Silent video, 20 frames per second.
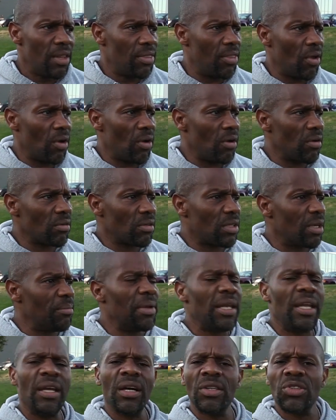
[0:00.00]
They're
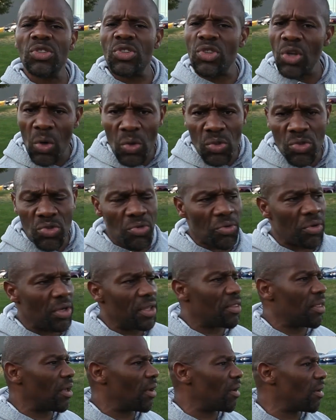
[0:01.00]
committing adultery.
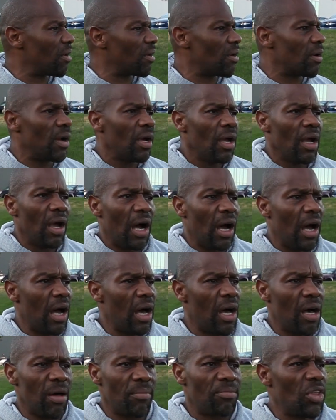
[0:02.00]
They're,
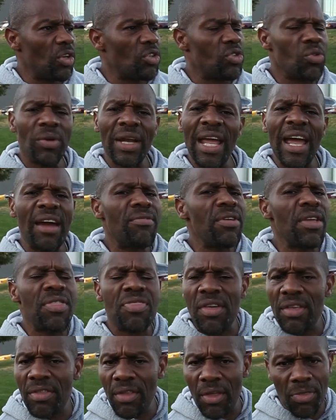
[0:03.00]
uh, they're doing
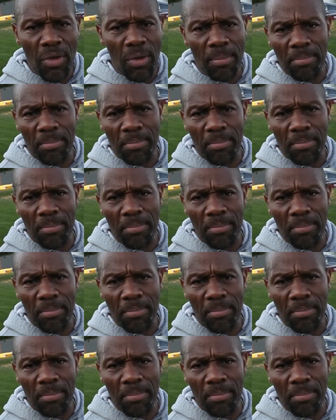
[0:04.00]
everything that they're